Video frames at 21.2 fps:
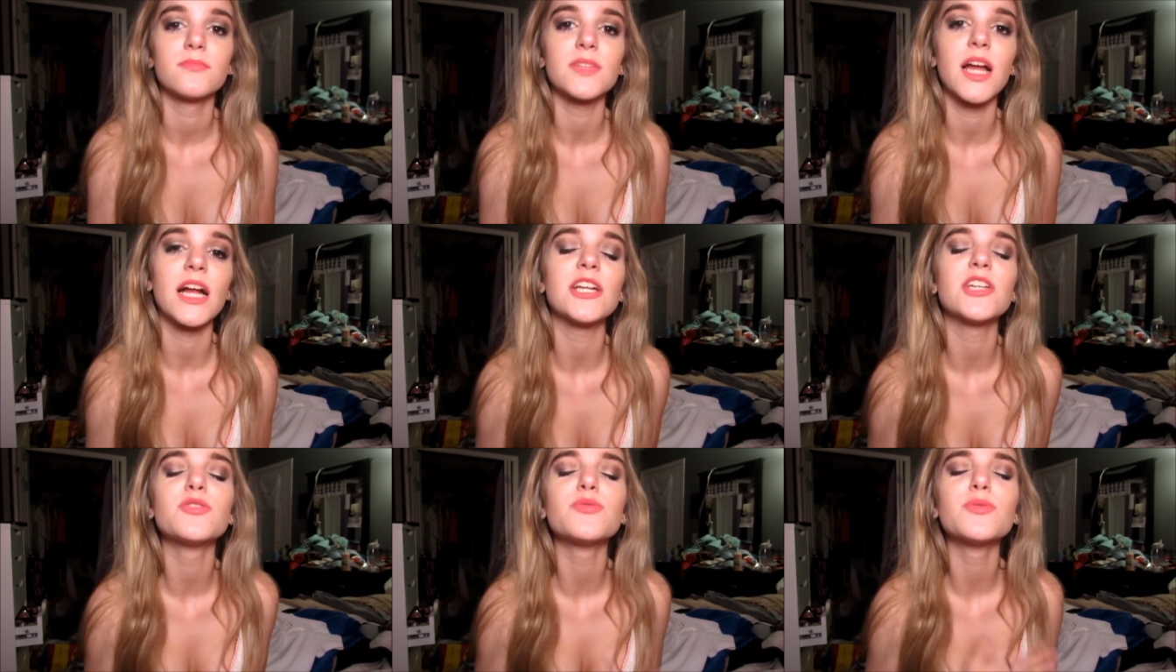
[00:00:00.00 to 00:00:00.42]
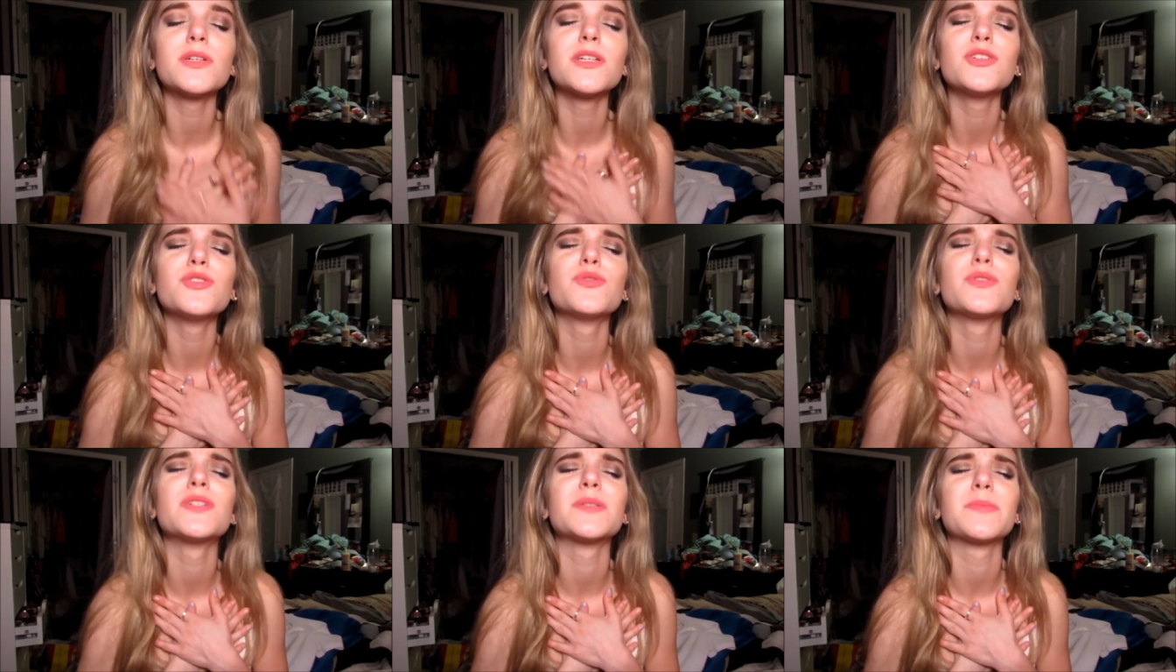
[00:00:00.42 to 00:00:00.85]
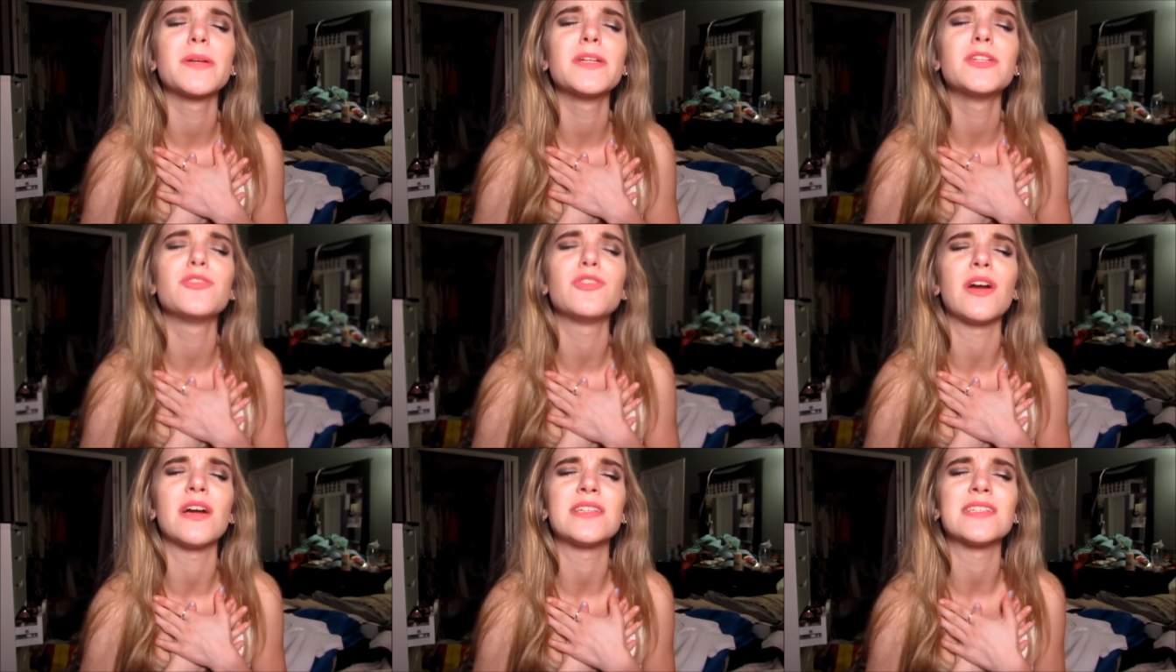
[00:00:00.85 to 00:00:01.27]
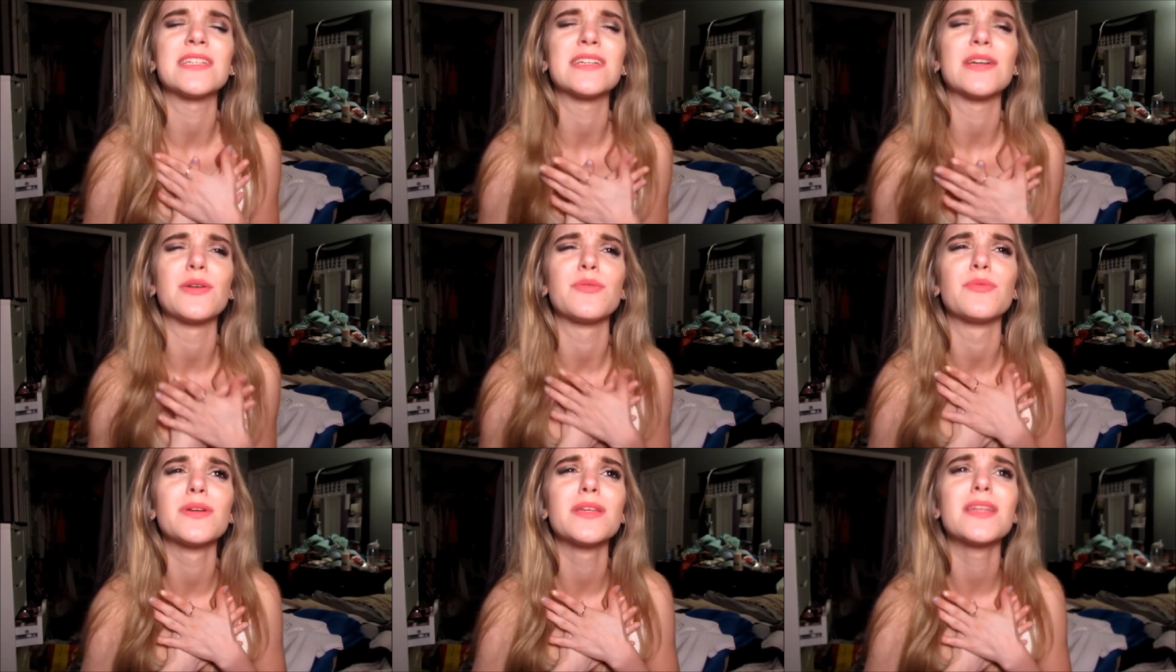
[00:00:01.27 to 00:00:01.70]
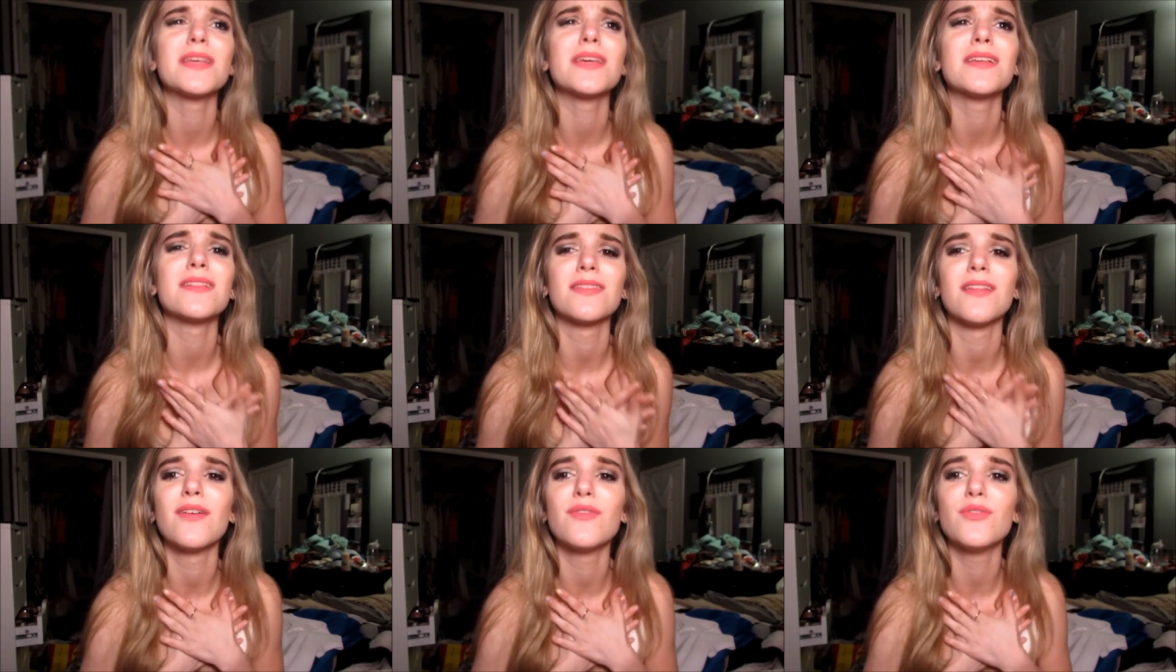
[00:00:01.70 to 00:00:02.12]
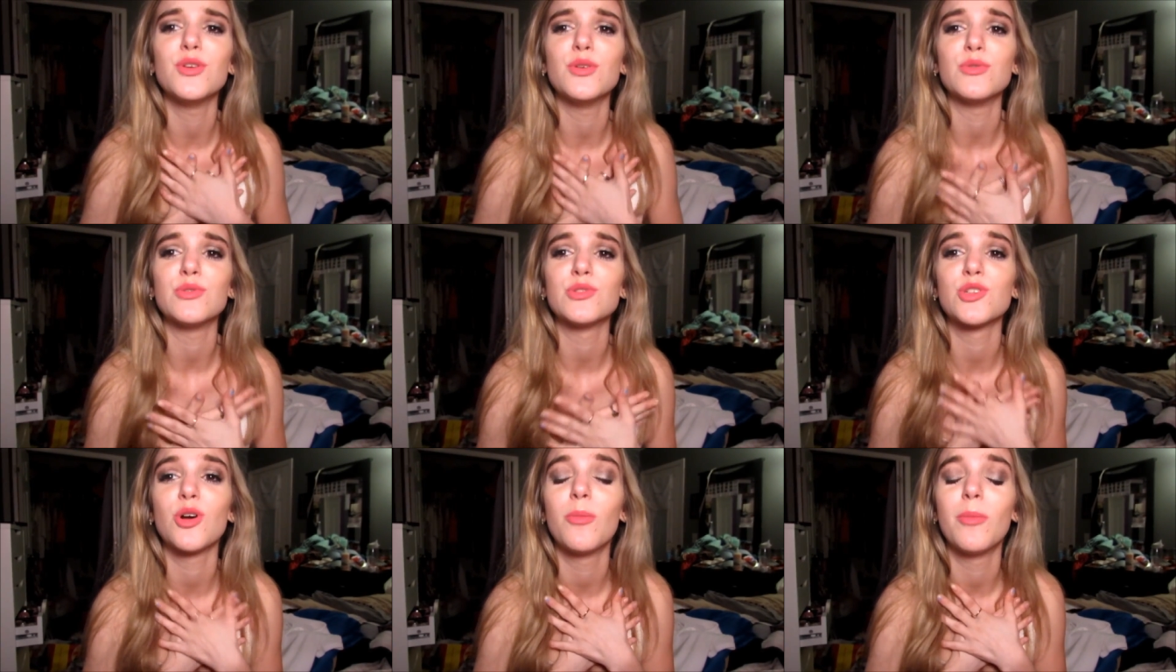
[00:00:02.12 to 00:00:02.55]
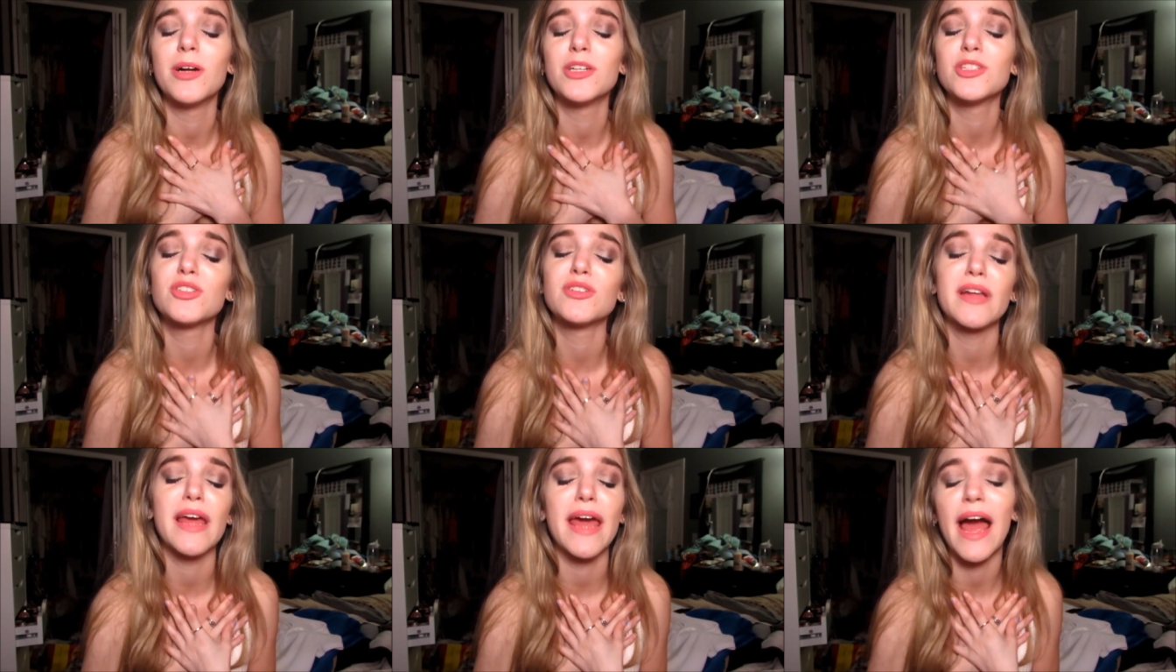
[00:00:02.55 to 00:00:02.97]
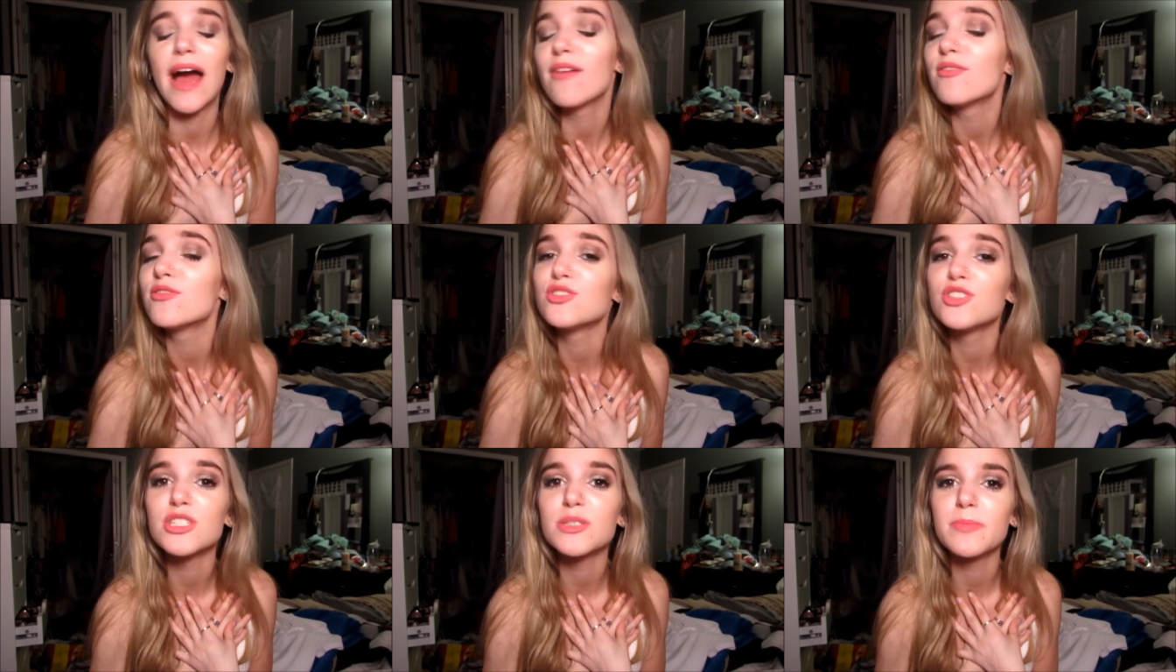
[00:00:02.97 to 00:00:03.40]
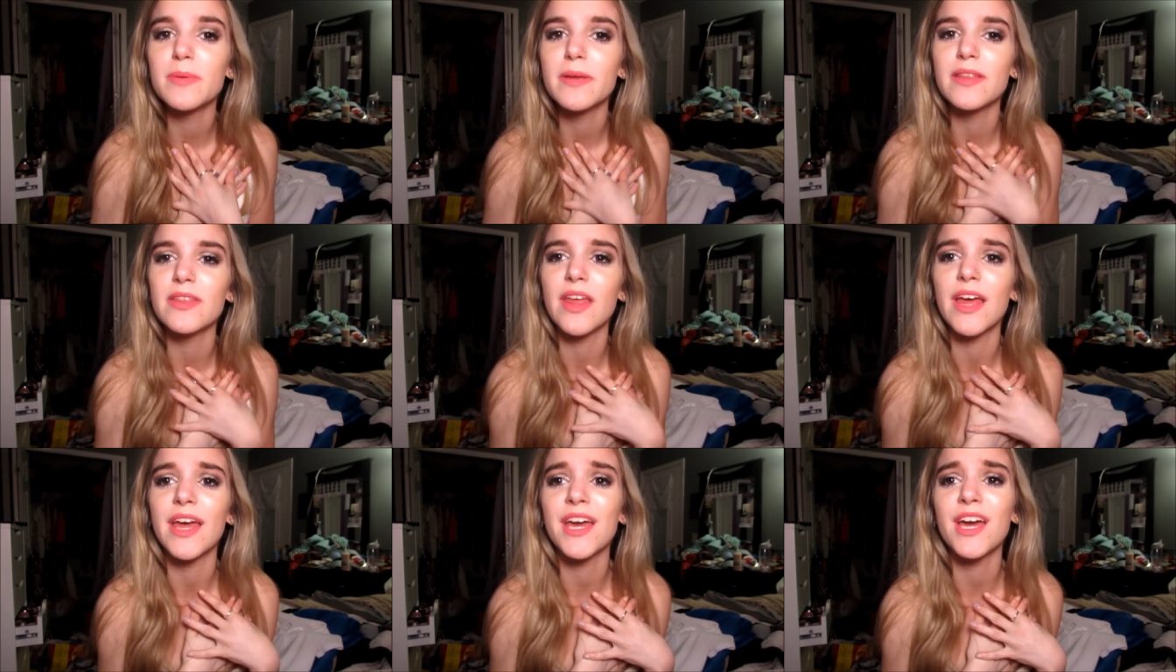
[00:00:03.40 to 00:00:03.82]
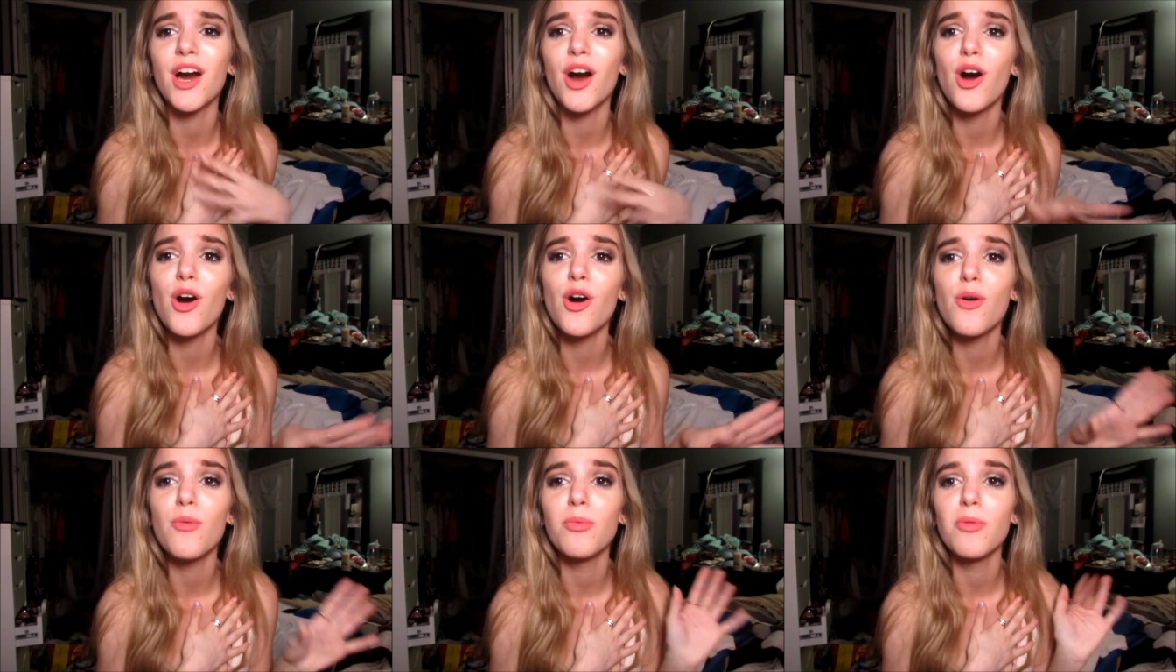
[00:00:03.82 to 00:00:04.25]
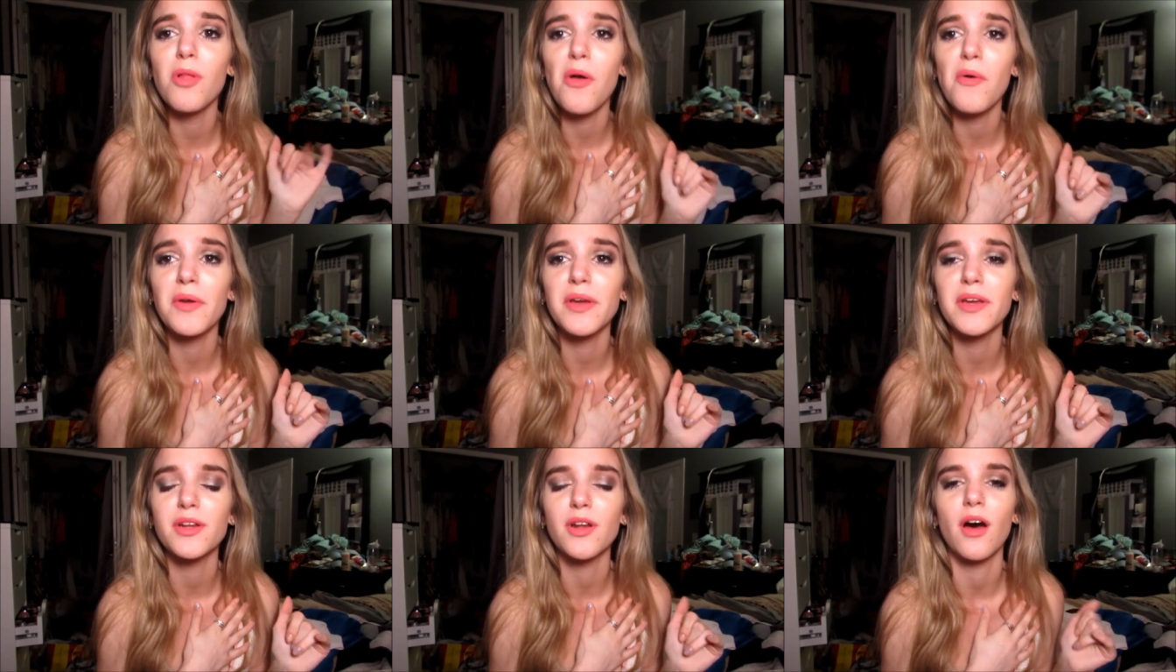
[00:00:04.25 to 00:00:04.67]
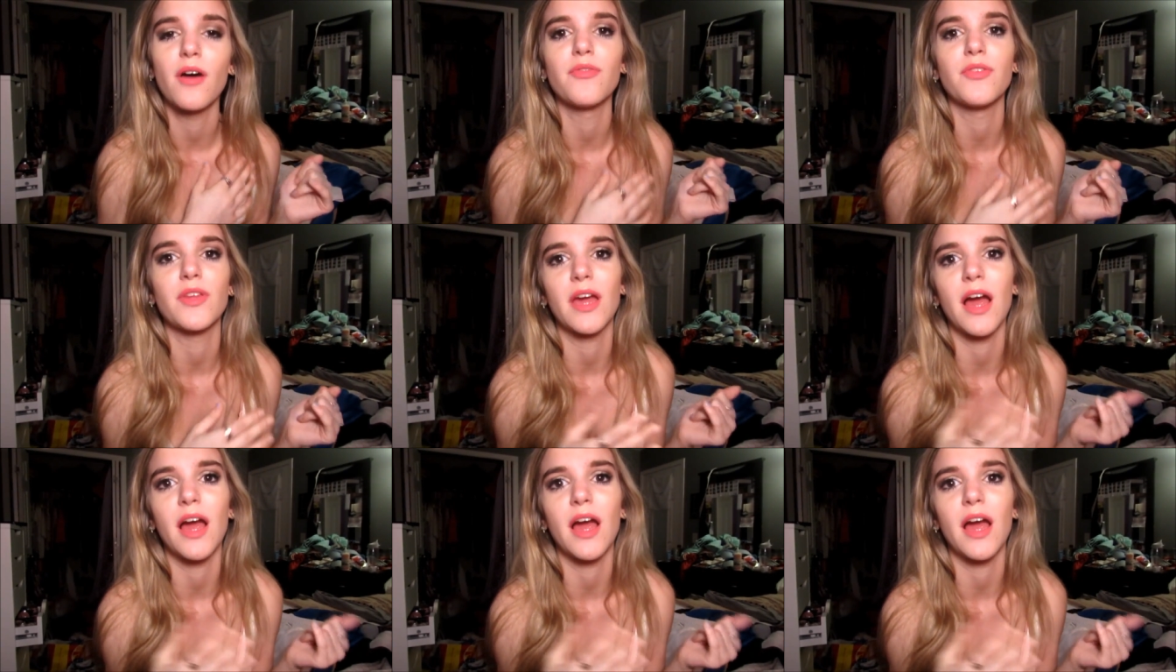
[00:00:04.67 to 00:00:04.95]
I just wanted to explain to you guys that I really love you so much, and I haven't just been like, oh, blowing it off.